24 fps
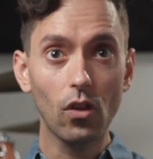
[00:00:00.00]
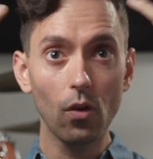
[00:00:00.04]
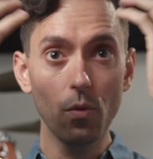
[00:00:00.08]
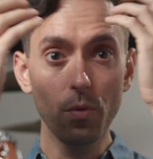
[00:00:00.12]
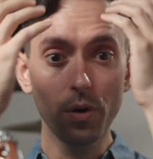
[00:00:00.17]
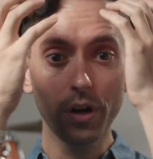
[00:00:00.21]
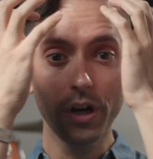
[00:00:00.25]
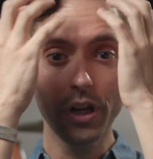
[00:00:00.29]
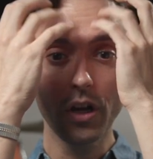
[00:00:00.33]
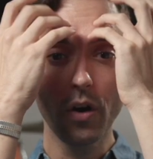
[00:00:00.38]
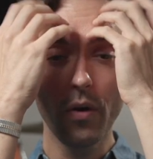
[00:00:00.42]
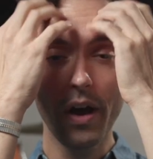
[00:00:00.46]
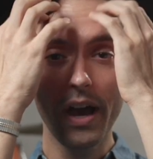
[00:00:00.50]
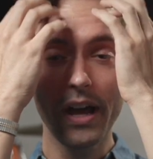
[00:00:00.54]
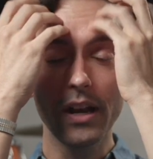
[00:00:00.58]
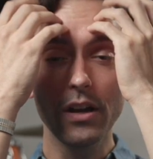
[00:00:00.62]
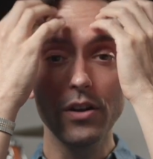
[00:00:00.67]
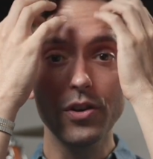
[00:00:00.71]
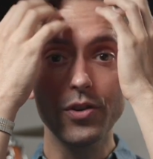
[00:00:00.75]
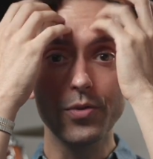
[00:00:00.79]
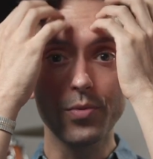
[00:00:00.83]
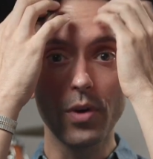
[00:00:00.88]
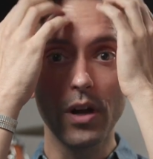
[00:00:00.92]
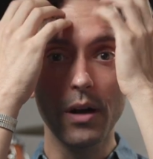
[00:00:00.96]
We're going to go ahead
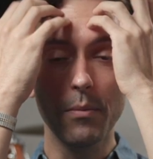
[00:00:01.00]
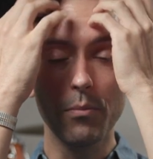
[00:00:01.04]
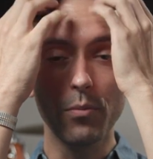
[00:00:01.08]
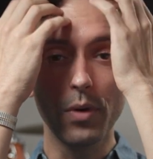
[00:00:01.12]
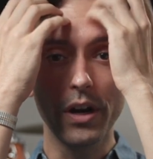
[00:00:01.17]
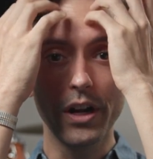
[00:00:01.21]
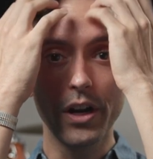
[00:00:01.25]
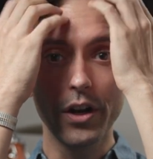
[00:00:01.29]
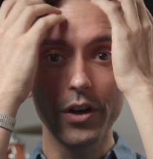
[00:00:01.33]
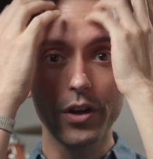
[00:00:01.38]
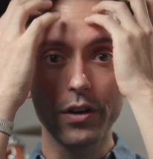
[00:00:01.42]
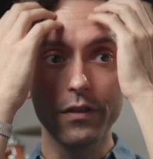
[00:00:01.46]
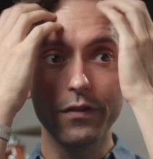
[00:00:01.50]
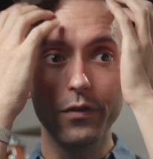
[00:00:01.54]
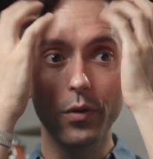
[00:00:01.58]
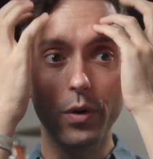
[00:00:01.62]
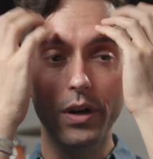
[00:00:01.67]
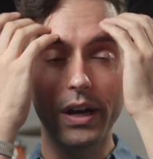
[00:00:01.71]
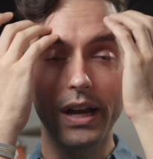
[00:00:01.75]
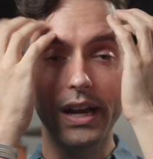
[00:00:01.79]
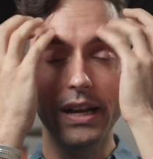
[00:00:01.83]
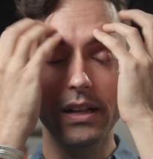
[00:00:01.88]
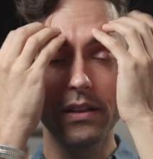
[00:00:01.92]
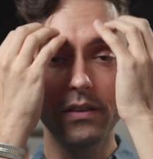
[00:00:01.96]
and drum right on our
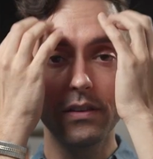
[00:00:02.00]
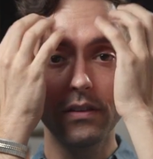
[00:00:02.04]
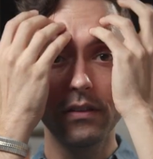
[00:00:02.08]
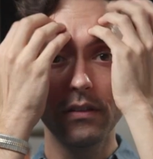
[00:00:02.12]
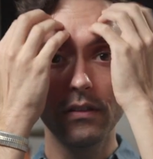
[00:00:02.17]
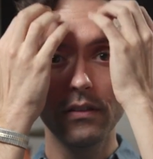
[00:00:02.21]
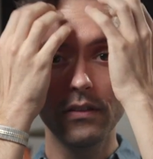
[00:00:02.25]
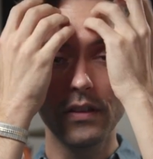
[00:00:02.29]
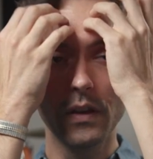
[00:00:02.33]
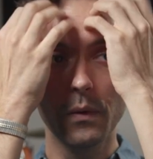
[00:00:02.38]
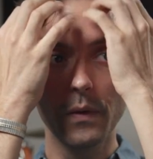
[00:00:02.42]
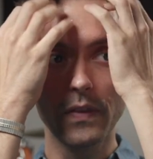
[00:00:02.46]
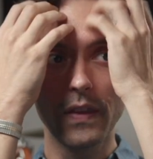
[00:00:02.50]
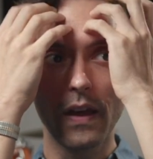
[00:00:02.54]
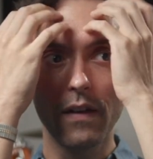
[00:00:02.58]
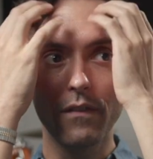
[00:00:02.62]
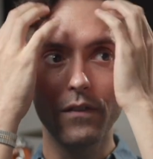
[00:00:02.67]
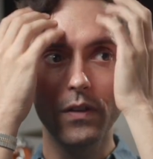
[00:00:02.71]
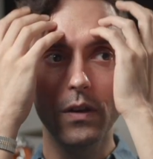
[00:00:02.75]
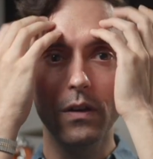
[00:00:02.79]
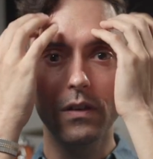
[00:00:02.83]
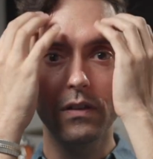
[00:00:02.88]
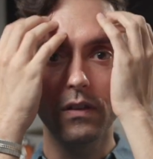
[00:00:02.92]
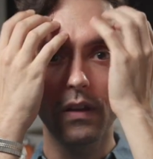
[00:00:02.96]
foreheads, see what
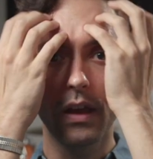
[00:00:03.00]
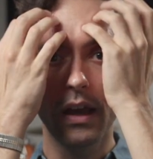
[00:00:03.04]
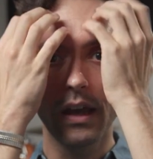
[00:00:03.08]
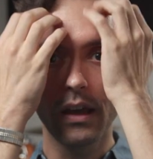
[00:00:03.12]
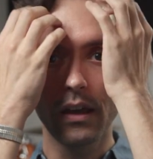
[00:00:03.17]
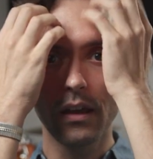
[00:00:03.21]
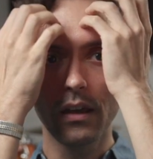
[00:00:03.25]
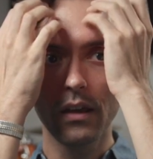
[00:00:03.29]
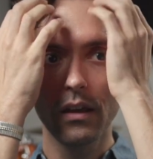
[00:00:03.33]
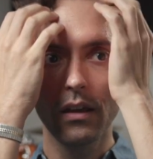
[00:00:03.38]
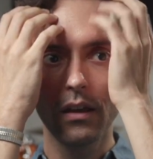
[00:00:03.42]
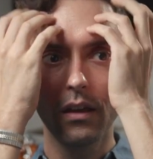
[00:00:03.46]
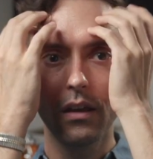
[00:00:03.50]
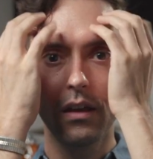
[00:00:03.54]
that feels like.